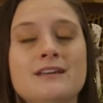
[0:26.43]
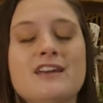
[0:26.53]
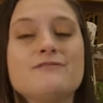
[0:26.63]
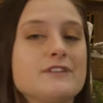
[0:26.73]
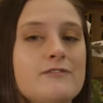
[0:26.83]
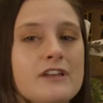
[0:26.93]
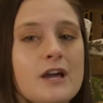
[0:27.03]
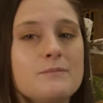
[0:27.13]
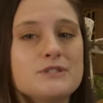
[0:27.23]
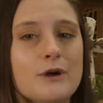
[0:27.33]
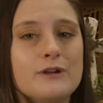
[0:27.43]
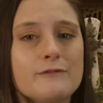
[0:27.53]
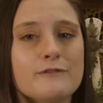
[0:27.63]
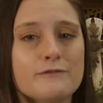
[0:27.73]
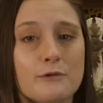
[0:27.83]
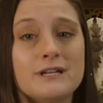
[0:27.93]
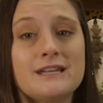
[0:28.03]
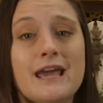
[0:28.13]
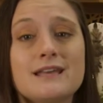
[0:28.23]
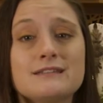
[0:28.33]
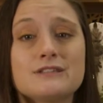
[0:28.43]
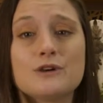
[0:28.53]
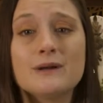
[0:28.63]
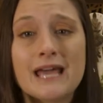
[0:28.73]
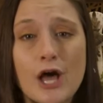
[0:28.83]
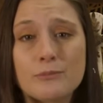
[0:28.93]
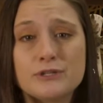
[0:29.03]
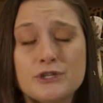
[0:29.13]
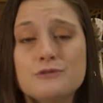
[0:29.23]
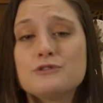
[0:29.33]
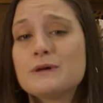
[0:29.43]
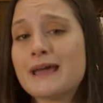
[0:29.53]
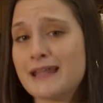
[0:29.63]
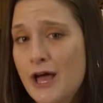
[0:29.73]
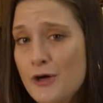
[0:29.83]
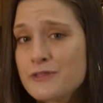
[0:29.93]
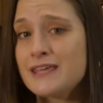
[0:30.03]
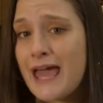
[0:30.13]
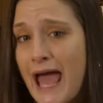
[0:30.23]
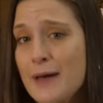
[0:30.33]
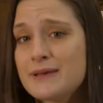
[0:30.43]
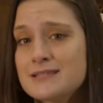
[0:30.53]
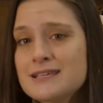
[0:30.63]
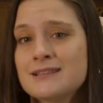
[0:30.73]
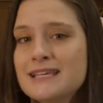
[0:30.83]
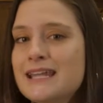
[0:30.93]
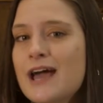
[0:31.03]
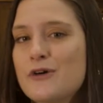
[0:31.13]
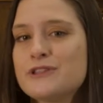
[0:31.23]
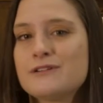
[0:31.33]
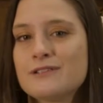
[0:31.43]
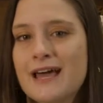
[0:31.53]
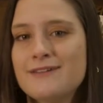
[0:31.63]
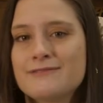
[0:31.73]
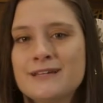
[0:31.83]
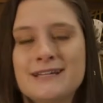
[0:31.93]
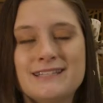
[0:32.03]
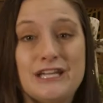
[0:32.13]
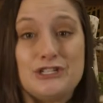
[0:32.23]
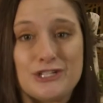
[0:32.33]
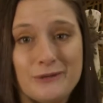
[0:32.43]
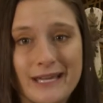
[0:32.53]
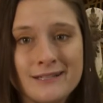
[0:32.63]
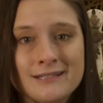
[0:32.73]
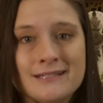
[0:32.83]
If giving up soda for 40 days is going to help you create healthy habits and lead a healthier life, then do it.